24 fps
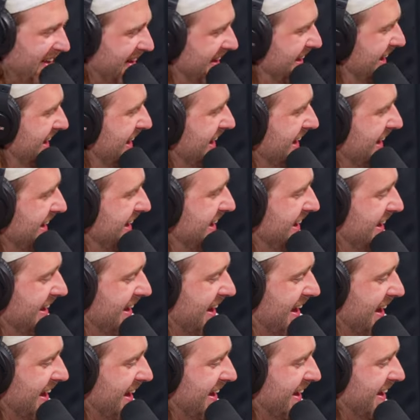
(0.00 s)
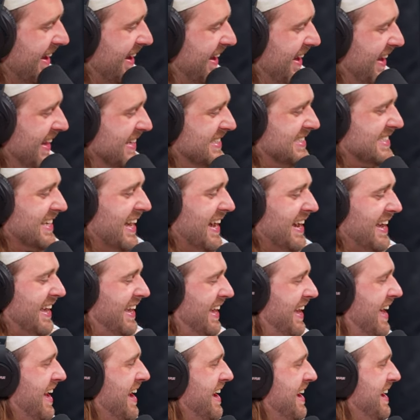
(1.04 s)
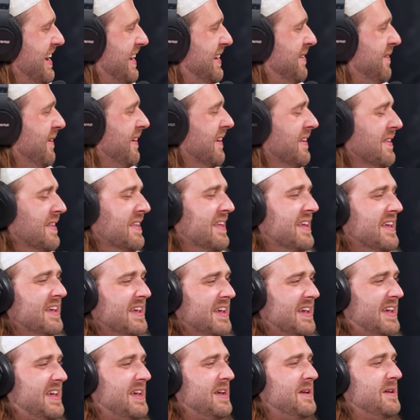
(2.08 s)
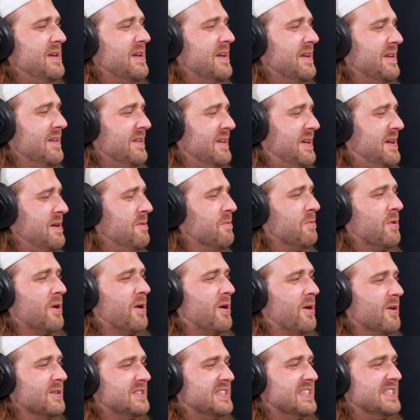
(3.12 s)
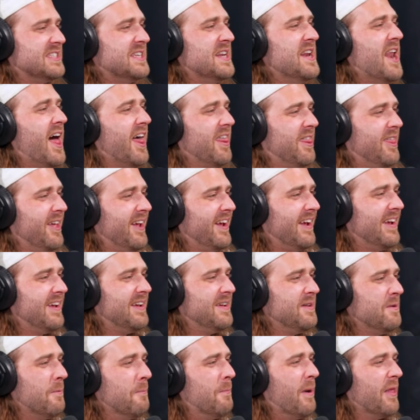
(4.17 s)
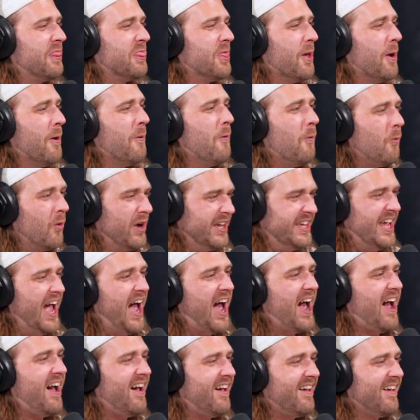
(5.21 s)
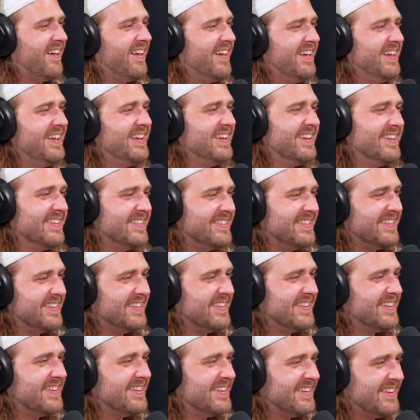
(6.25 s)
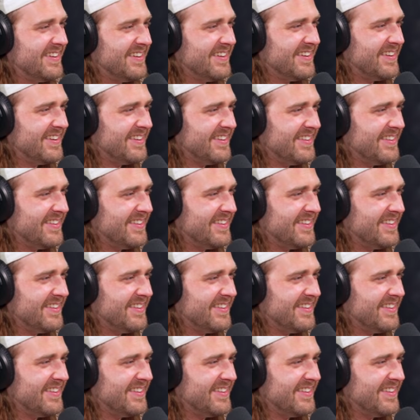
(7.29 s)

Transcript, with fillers: He he uh it's like he he he rehearses nothing but the yeah. That his whole career.